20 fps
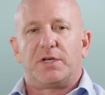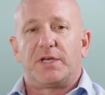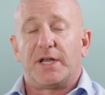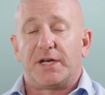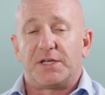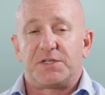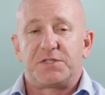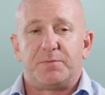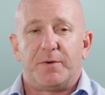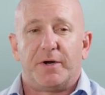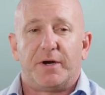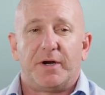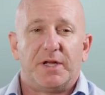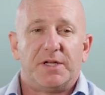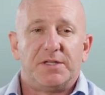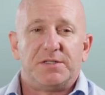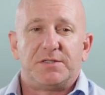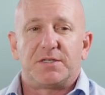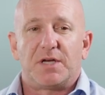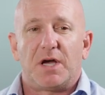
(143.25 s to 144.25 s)
can
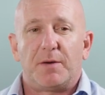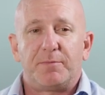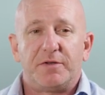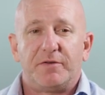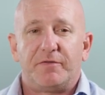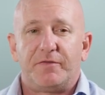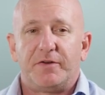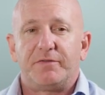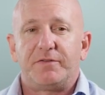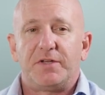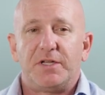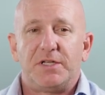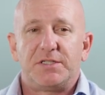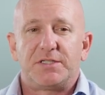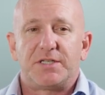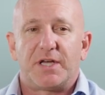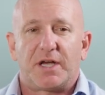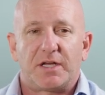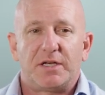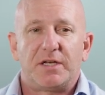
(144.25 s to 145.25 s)
experience up to 15
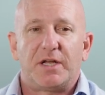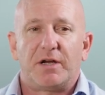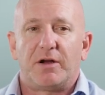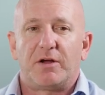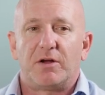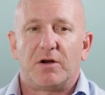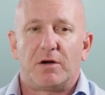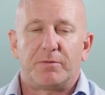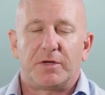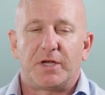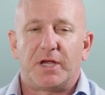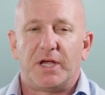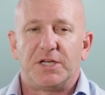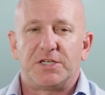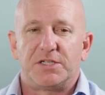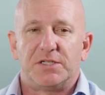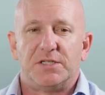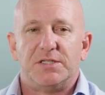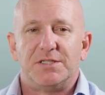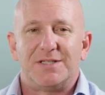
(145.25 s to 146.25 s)
secondary
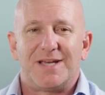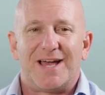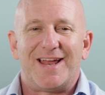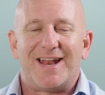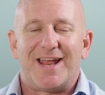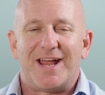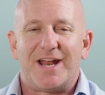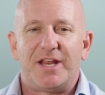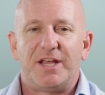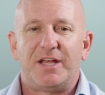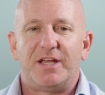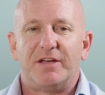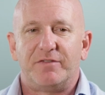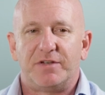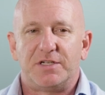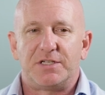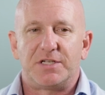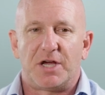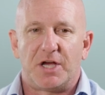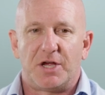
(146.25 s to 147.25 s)
complications at any
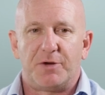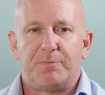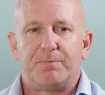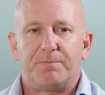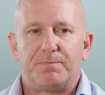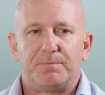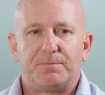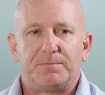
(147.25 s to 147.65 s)
given time.